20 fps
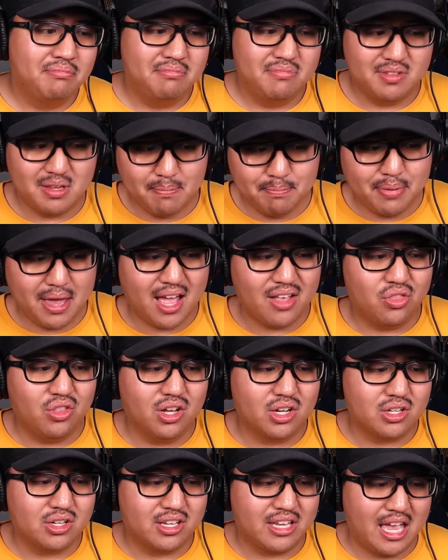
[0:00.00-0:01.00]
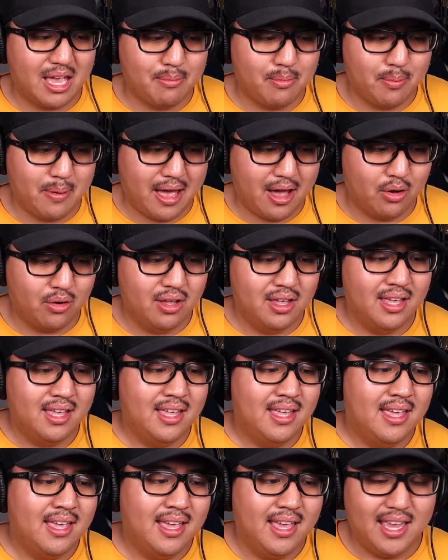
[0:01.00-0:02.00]
some bad luck came about.
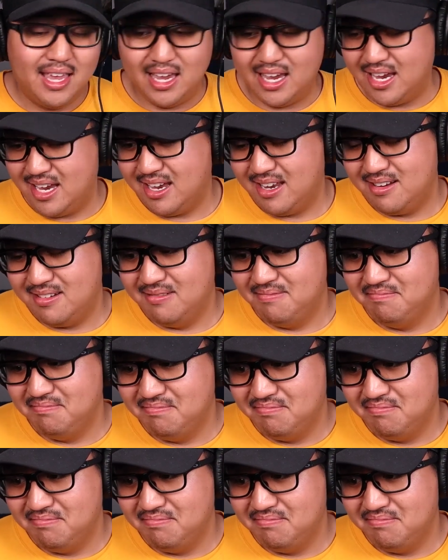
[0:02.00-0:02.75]
And